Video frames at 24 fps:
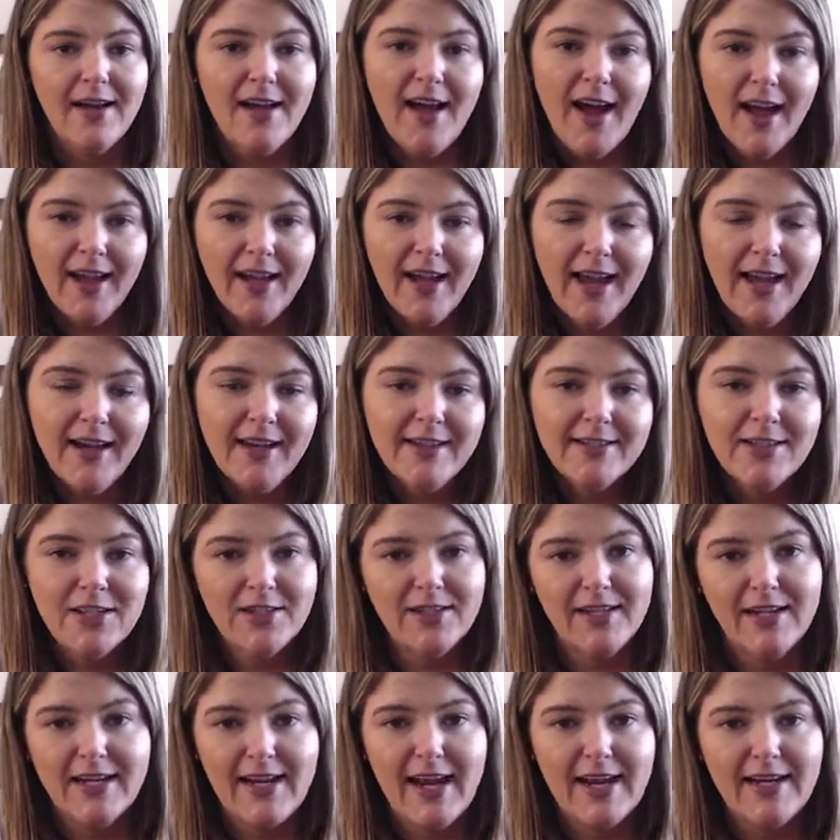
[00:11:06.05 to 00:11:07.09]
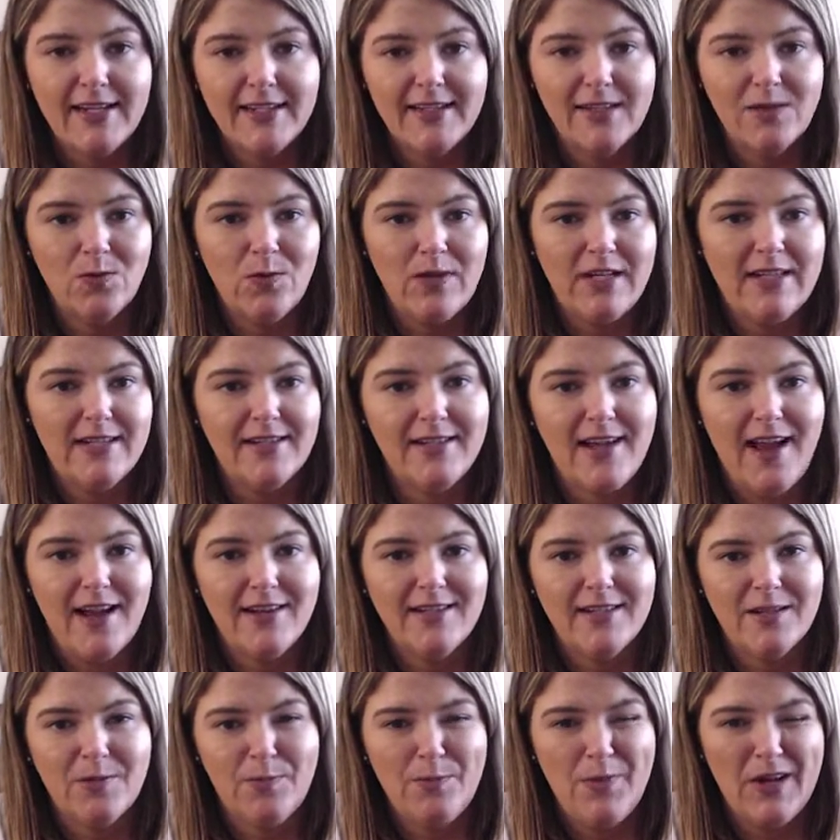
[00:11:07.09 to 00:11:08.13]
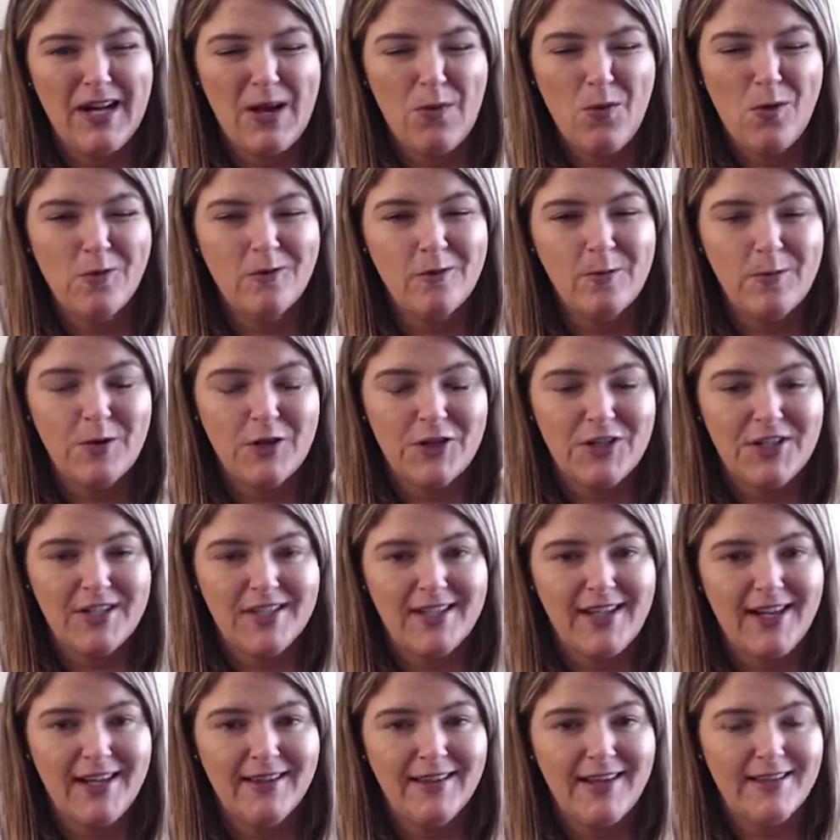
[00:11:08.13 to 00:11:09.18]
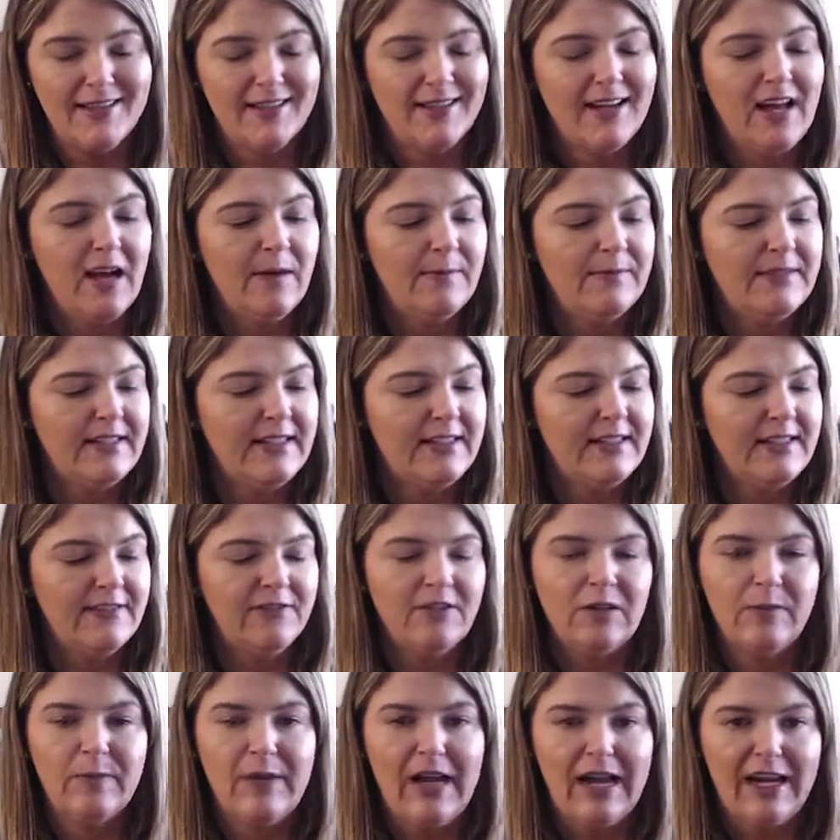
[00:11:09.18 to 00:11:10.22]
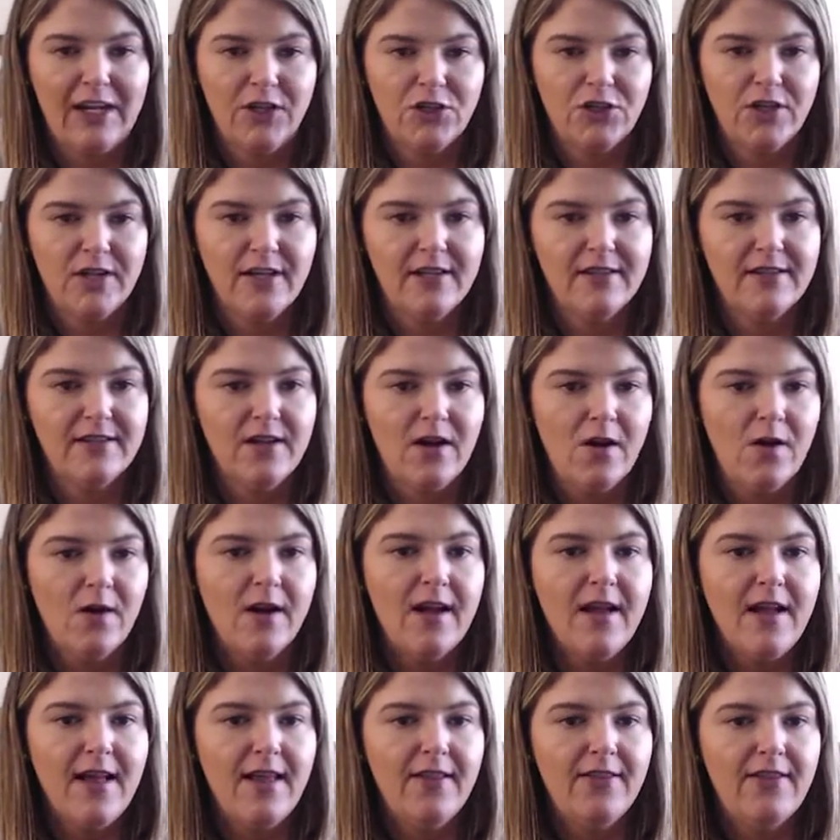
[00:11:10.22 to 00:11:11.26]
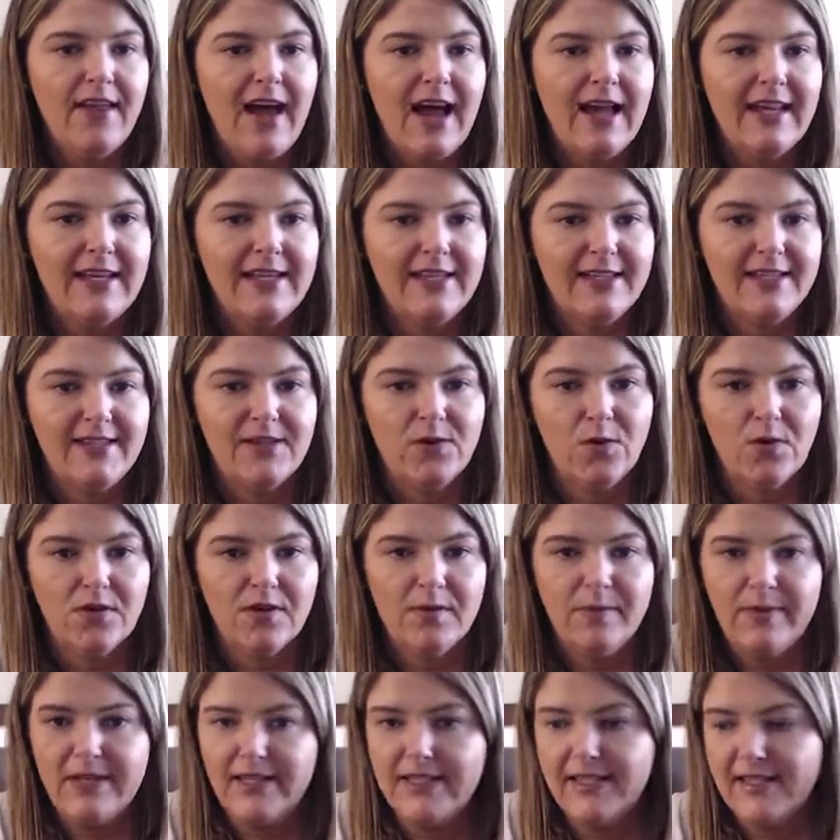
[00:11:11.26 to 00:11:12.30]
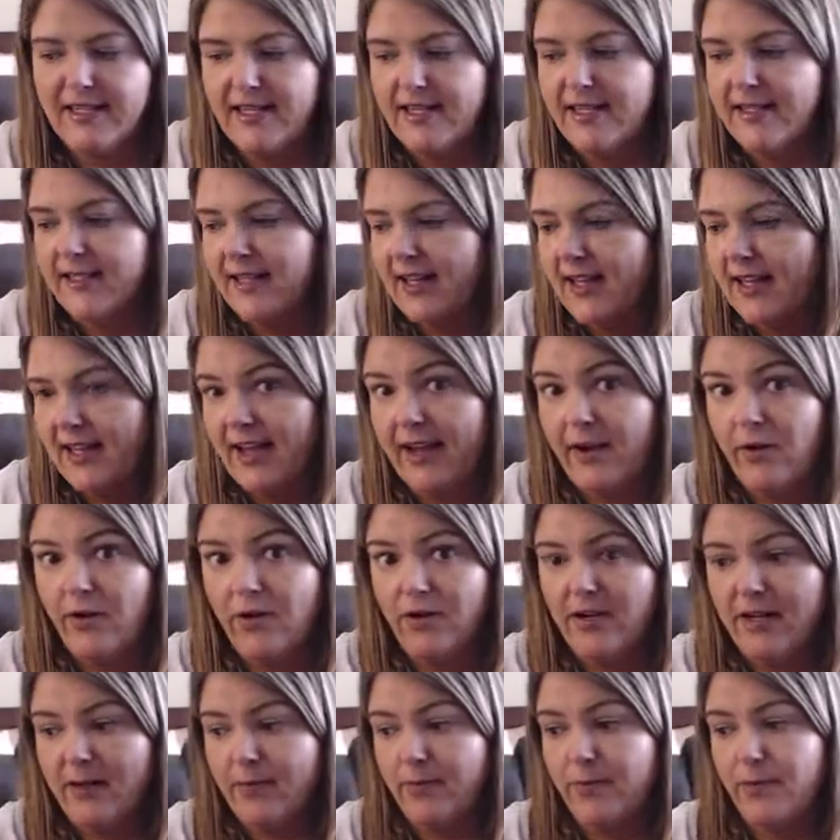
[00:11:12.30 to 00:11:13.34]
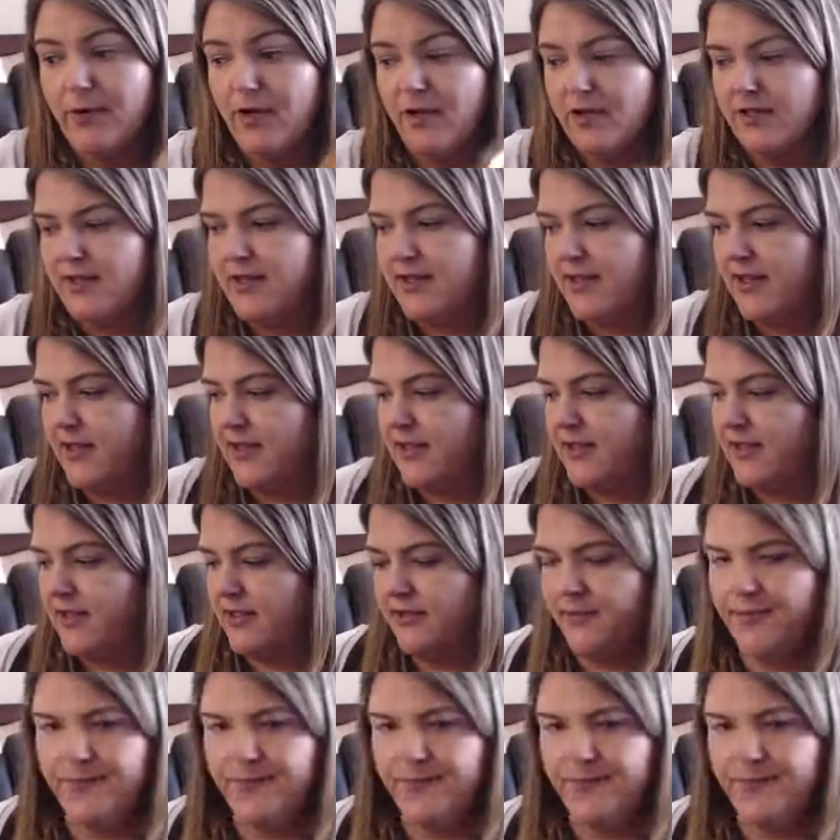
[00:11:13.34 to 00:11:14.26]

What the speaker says: Again, it's just a nice sweet scent, but I won't repurchase it unless it comes in different packaging. So that is You're the Bee's Knees, and I already burned this.